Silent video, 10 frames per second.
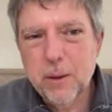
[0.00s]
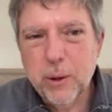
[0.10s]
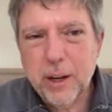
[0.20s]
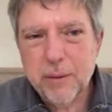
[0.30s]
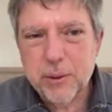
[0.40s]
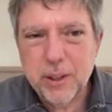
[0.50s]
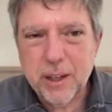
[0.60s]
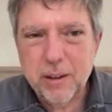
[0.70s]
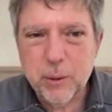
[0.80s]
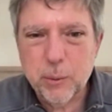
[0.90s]
you have to
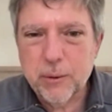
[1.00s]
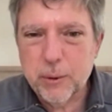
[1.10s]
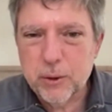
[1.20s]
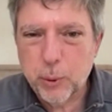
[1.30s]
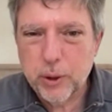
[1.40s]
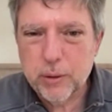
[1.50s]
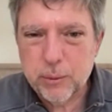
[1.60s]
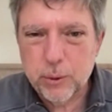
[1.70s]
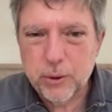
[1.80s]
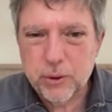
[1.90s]
have a reference point
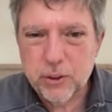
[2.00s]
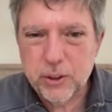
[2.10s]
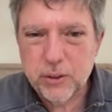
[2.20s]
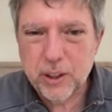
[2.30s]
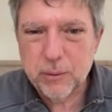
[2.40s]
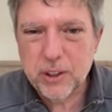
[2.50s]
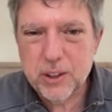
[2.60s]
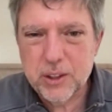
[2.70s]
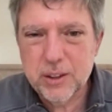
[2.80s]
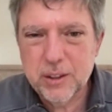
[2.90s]
for the skills
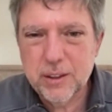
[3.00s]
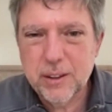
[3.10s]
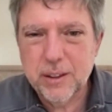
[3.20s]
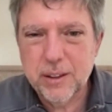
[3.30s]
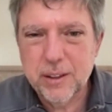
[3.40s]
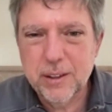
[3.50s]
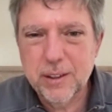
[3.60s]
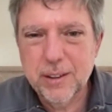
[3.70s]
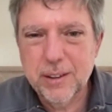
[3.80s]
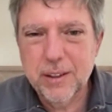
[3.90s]
conversation that
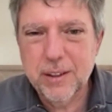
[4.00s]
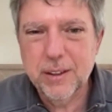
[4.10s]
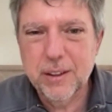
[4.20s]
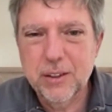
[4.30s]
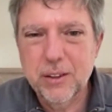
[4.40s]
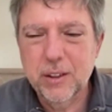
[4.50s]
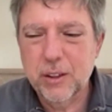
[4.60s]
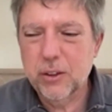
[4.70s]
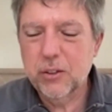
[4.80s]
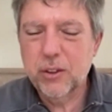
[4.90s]

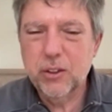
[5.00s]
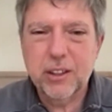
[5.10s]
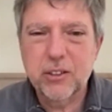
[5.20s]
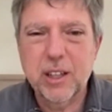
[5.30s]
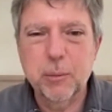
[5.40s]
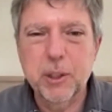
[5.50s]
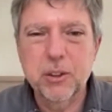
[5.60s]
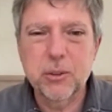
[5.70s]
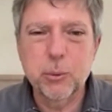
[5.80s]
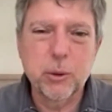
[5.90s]
these
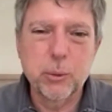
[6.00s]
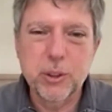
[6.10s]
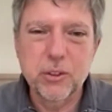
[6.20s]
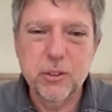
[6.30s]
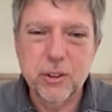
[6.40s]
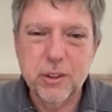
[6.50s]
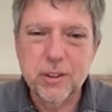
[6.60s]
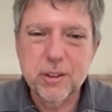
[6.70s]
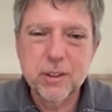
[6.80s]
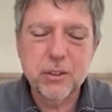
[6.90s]
taxonomies. One of the reasons that
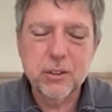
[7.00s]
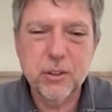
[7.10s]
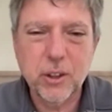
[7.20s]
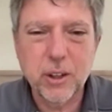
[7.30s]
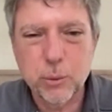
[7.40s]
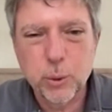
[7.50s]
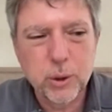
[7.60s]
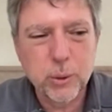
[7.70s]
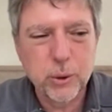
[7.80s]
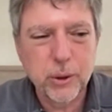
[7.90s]
it's hard to
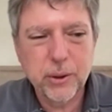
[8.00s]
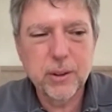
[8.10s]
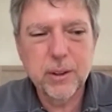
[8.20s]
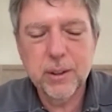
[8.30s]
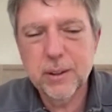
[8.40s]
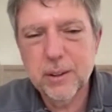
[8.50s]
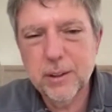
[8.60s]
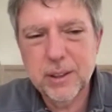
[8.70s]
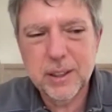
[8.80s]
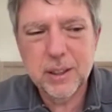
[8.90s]
work with
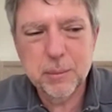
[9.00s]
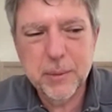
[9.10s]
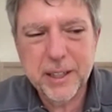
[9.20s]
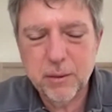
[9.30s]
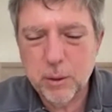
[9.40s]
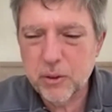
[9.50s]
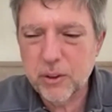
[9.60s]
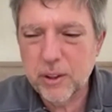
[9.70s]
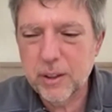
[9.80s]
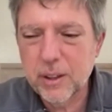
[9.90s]
many of them is
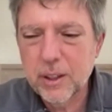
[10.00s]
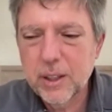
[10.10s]
that